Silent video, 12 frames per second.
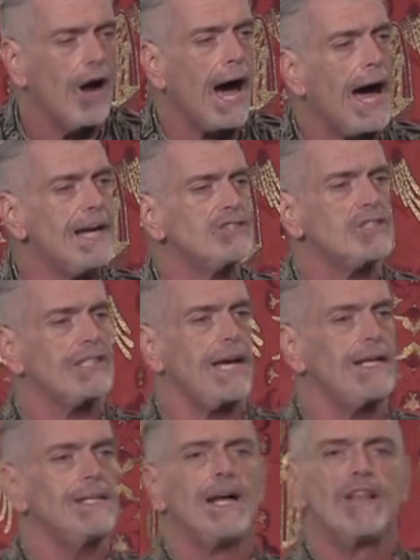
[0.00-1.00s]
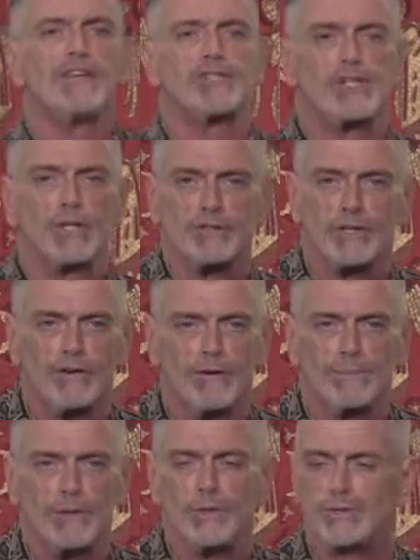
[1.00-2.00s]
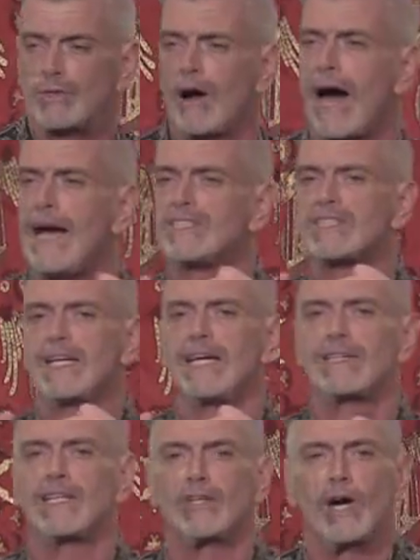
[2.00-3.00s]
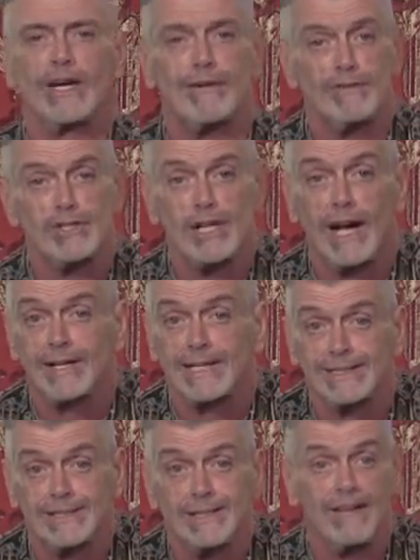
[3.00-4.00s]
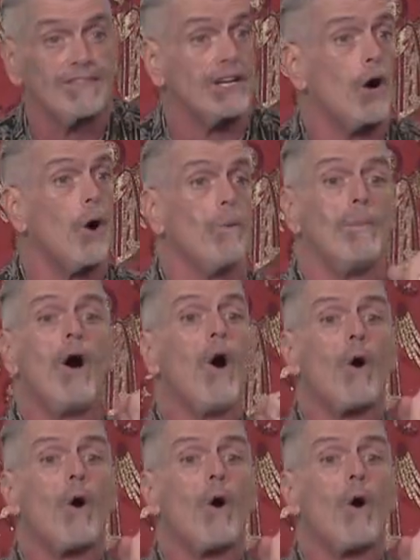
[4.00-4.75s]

or I just hate that children are abused, or I just hate that not every child has a loving home,